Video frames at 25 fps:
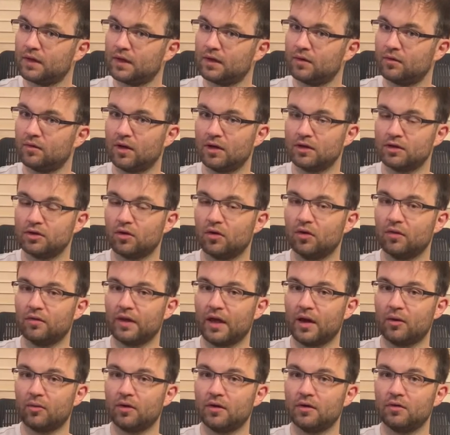Right, so over
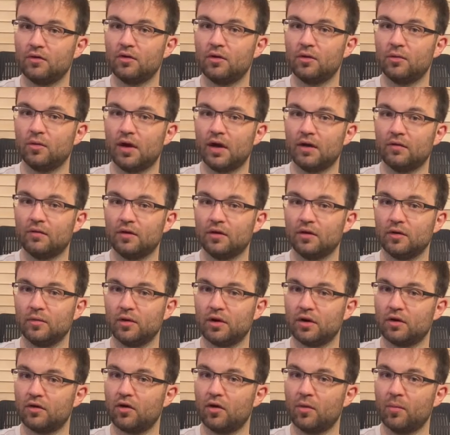that one chord we have a little
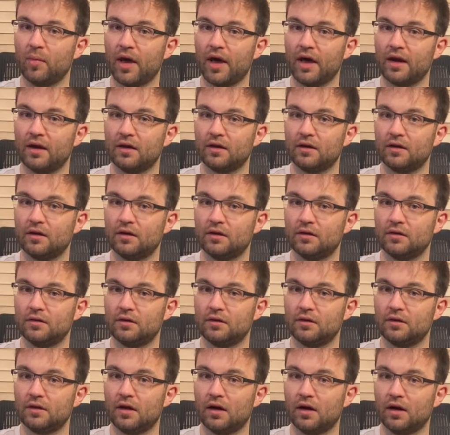bit of chromatic
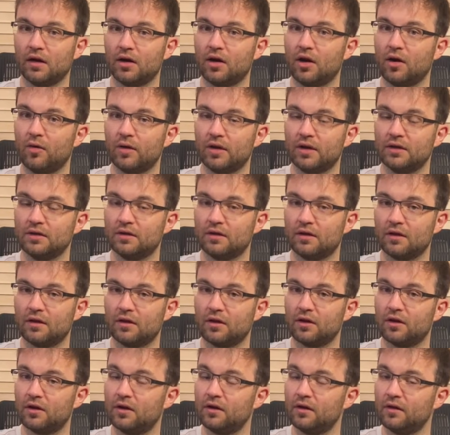going into the
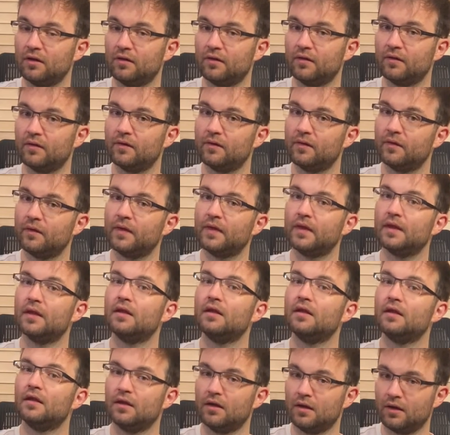third.
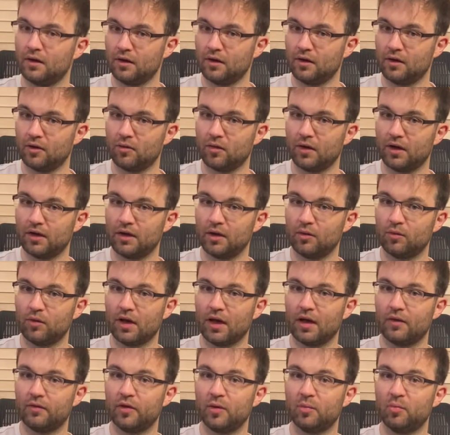Right, then
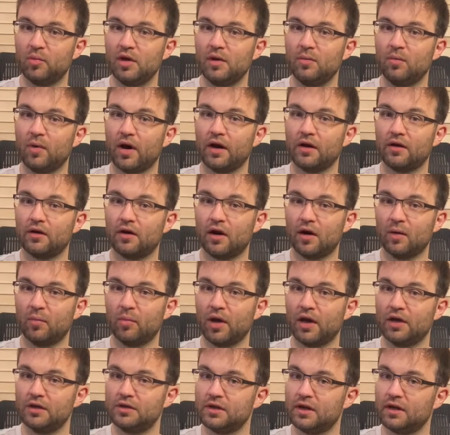we have the B minor
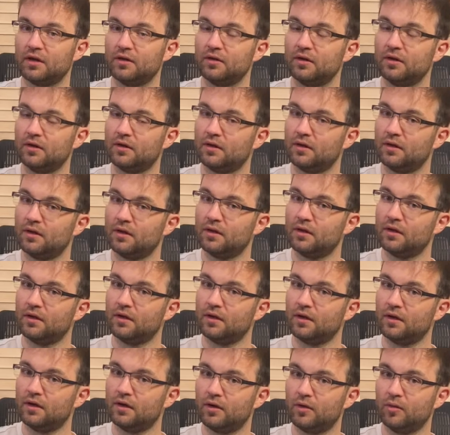arpeggio,
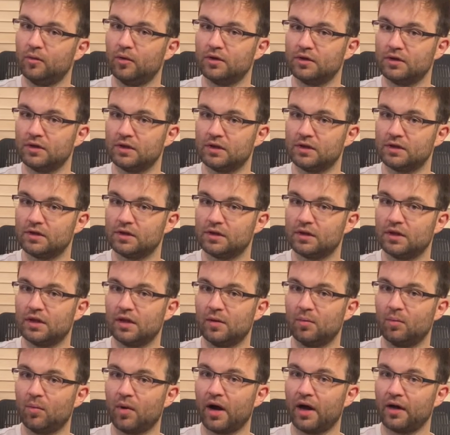which is
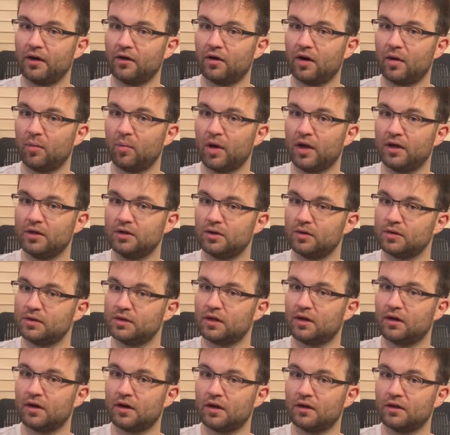the minor arpeggio
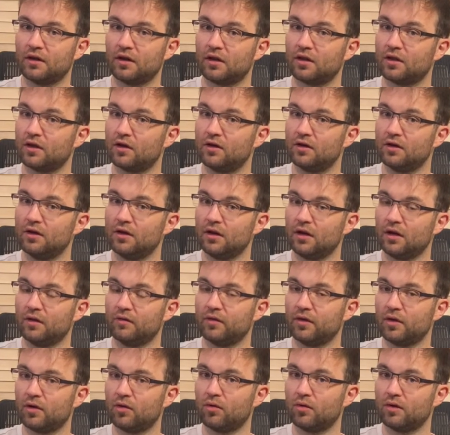starting on the third
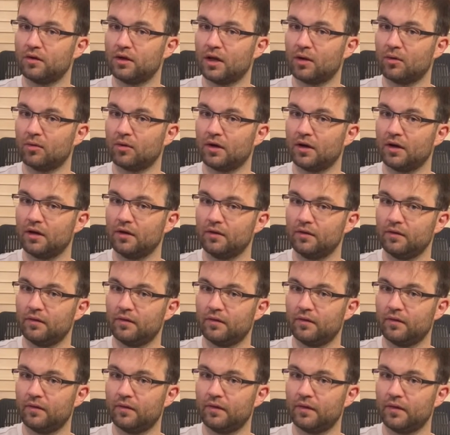of the chord that we're on.
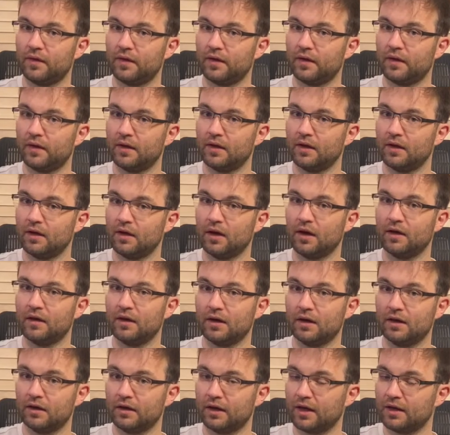And
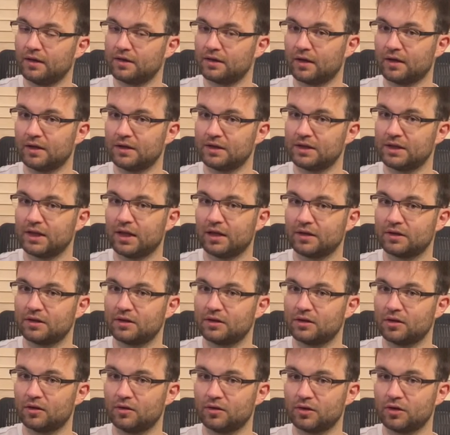then he lands on the 6.
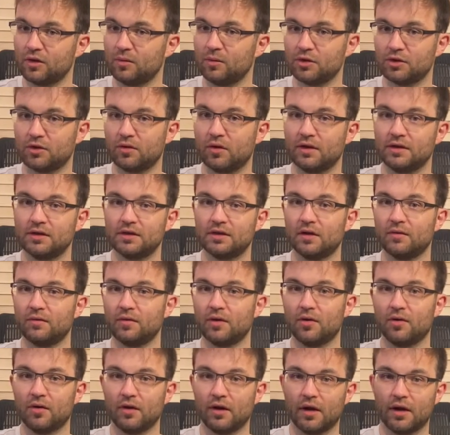So much great stuff
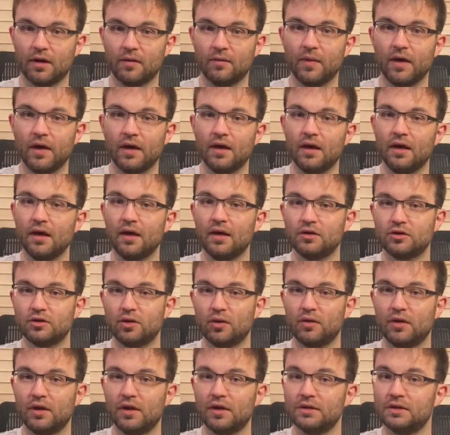going on.
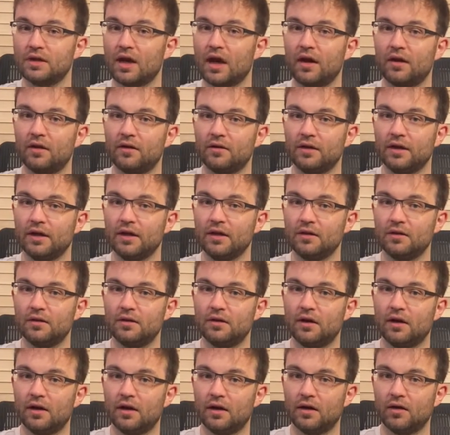So the entire lick
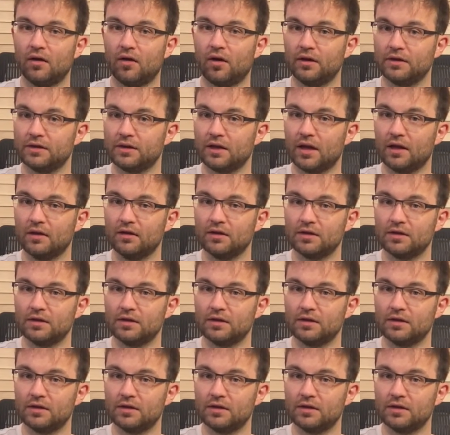all together